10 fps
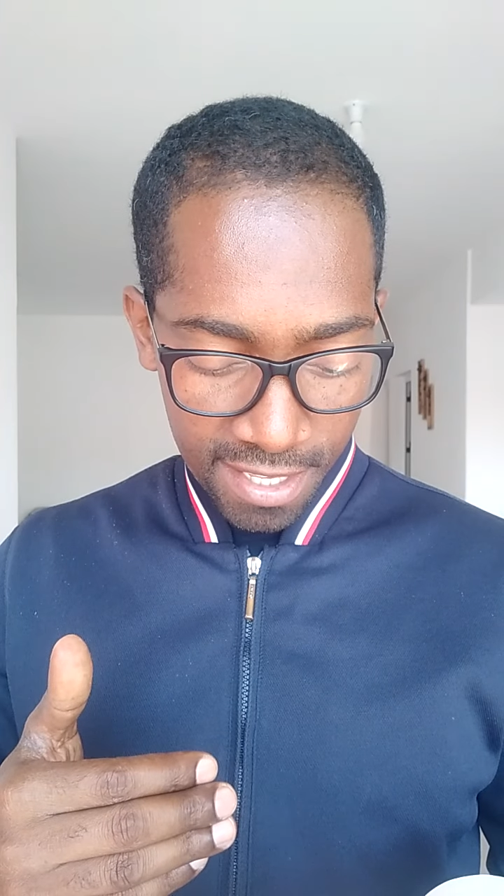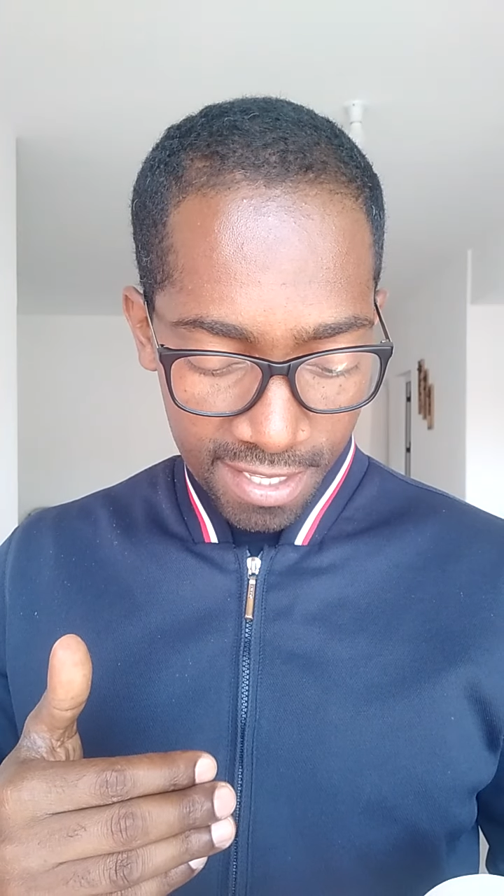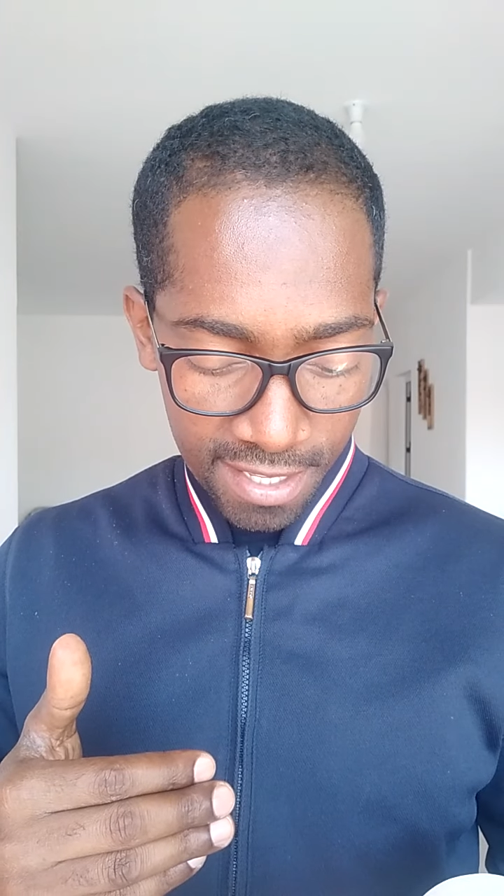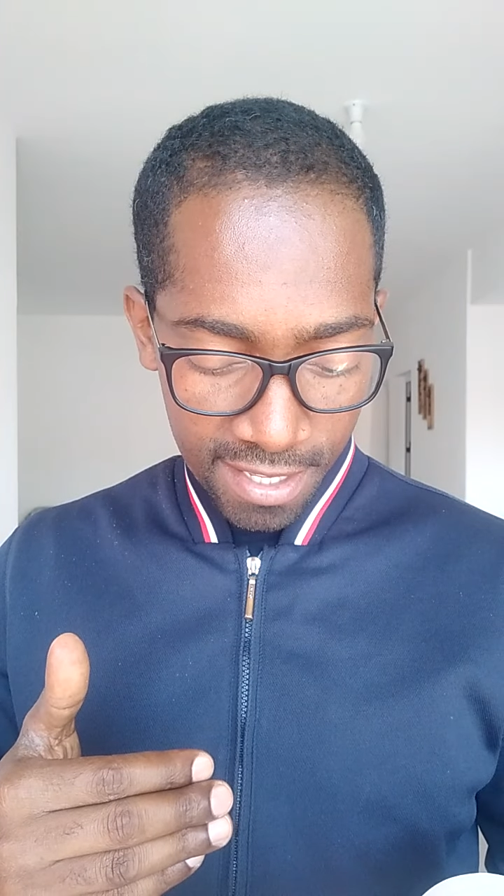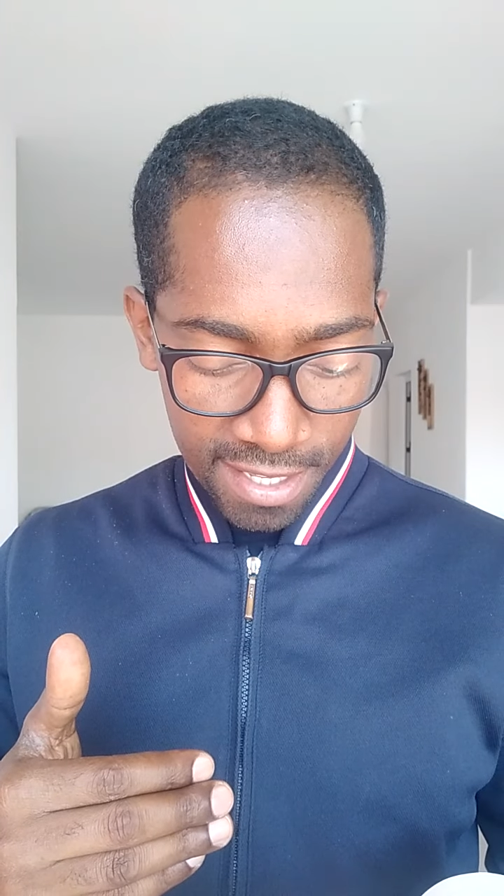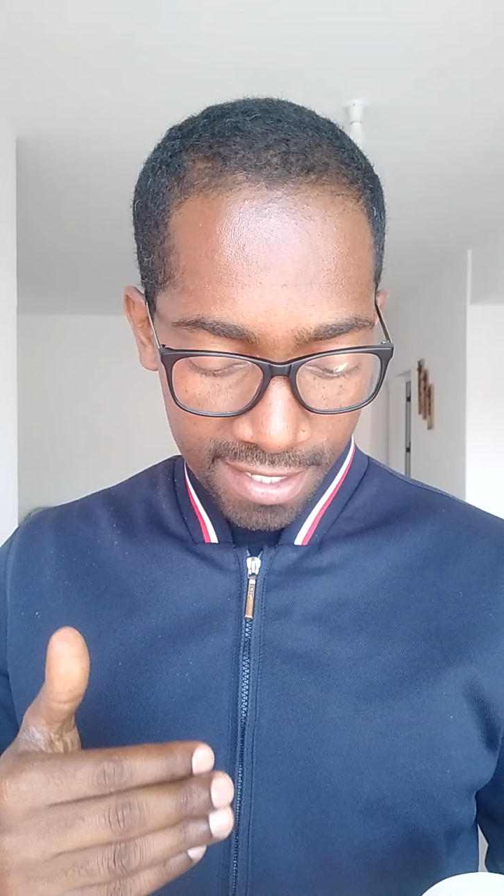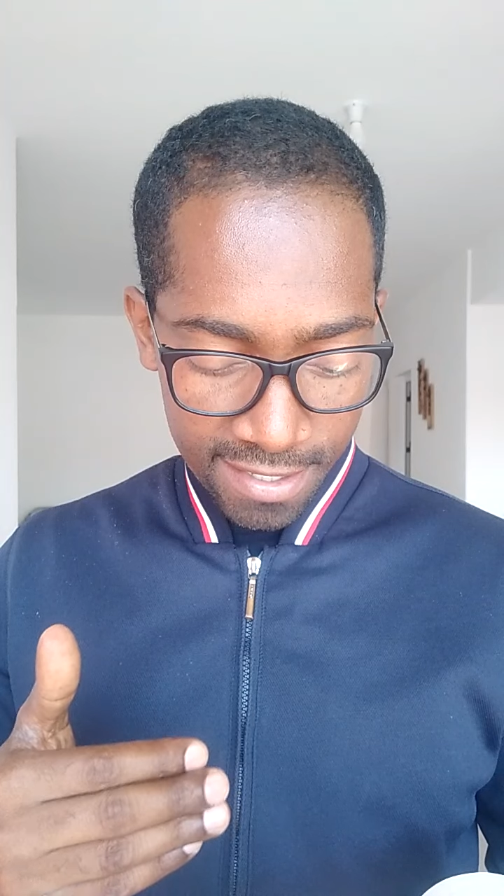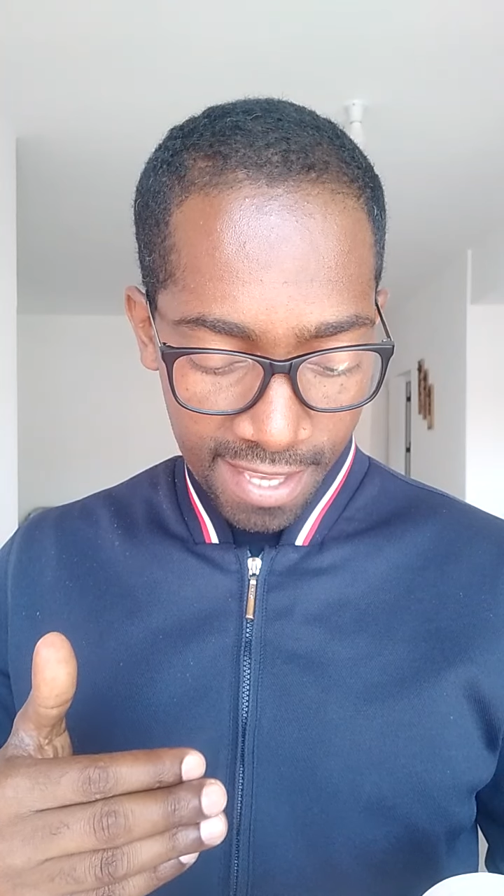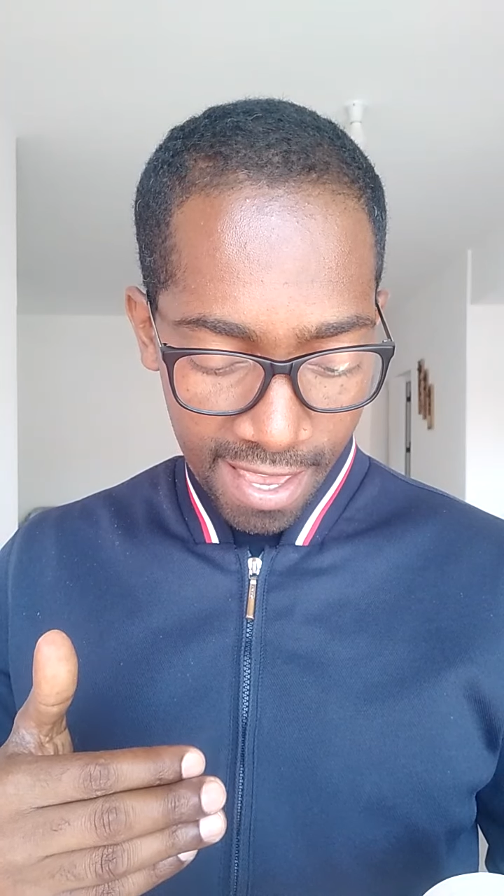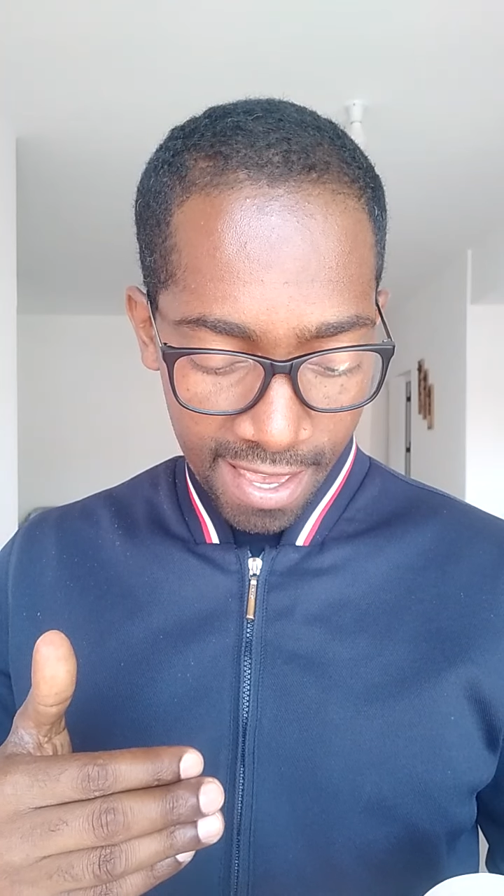
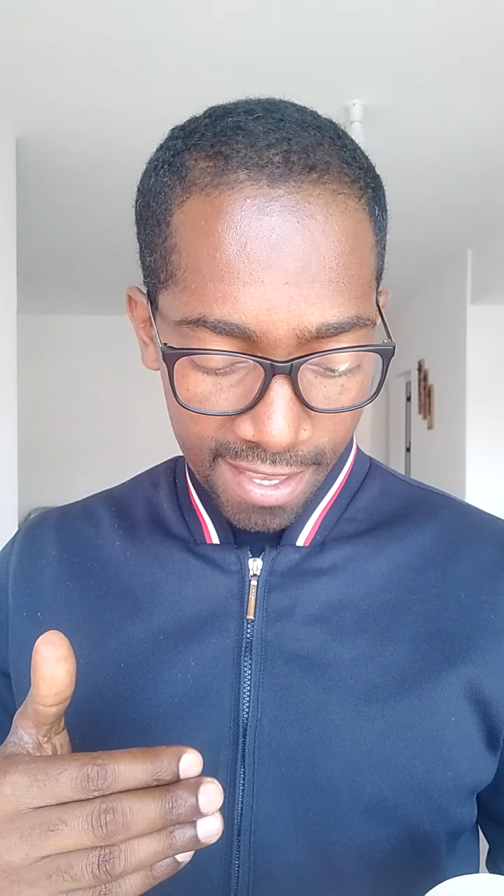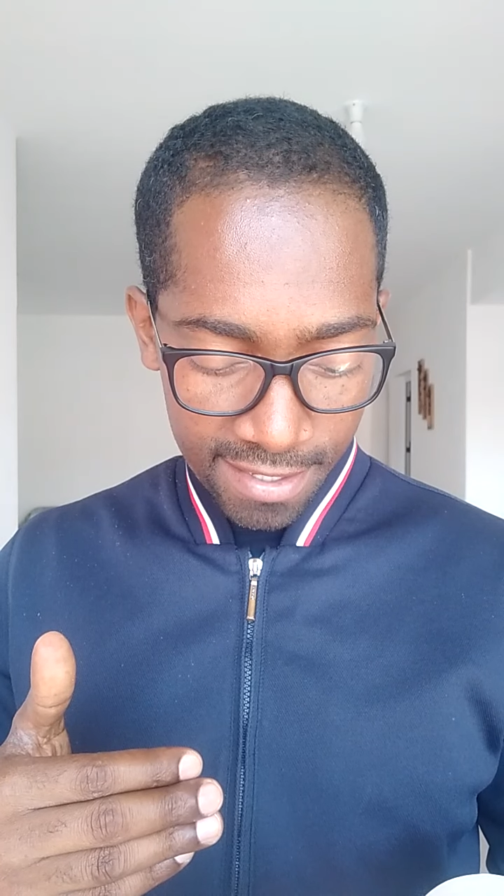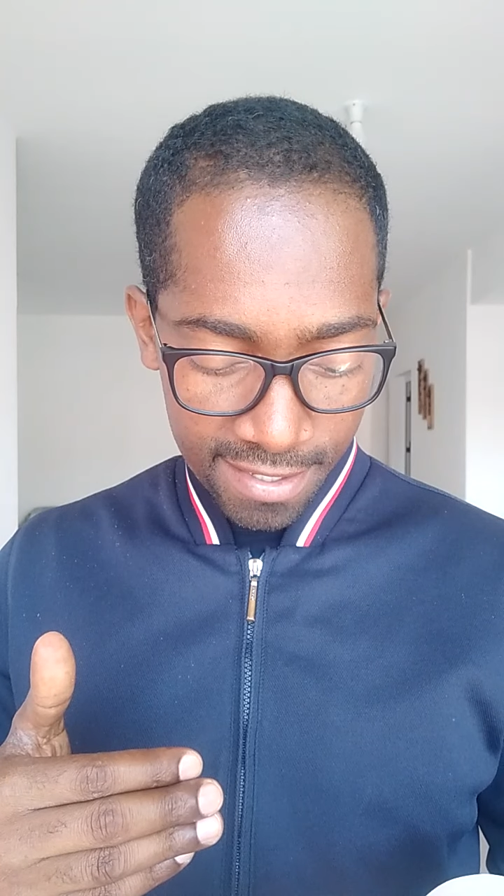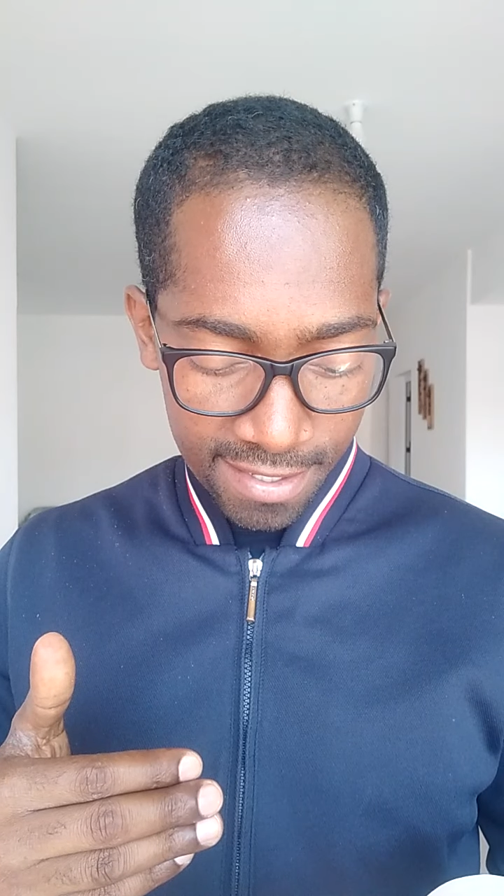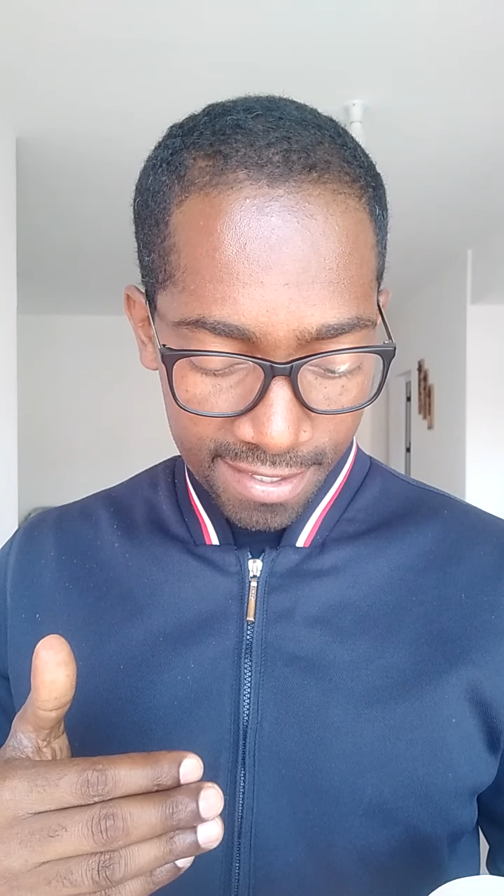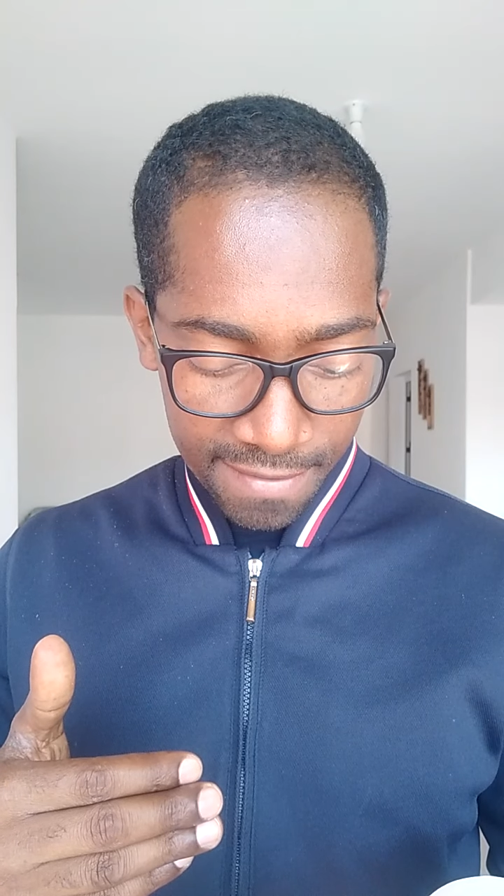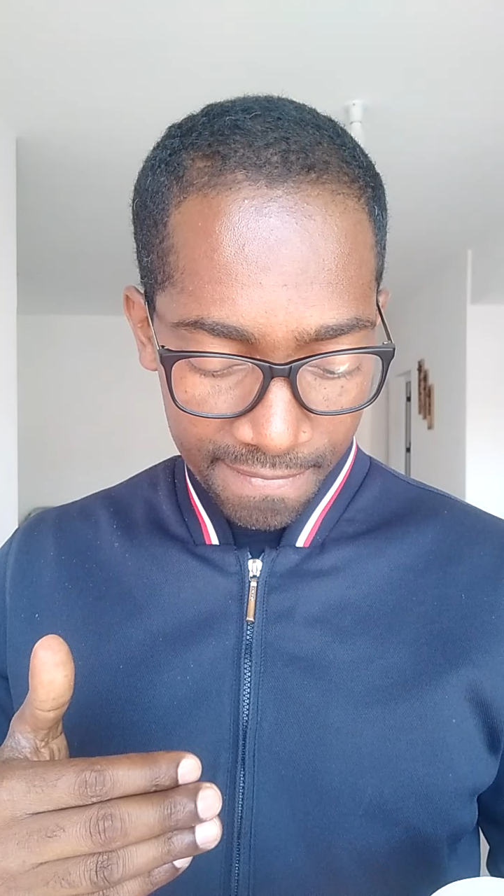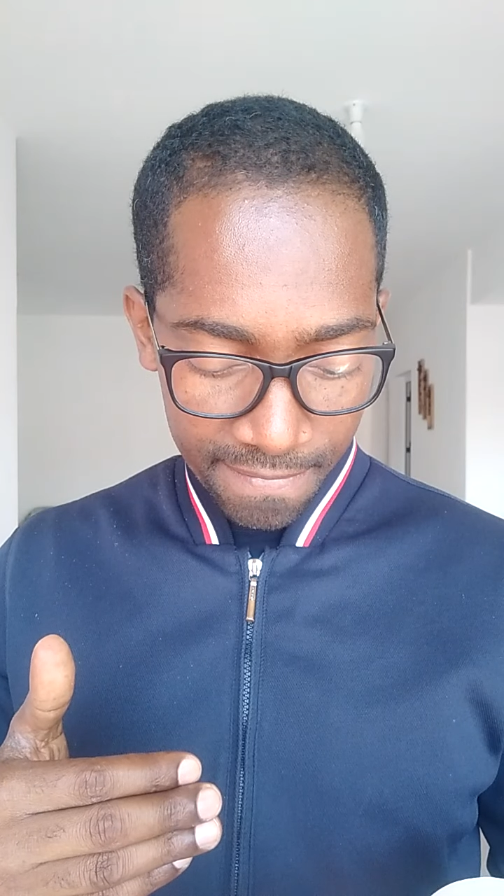it says,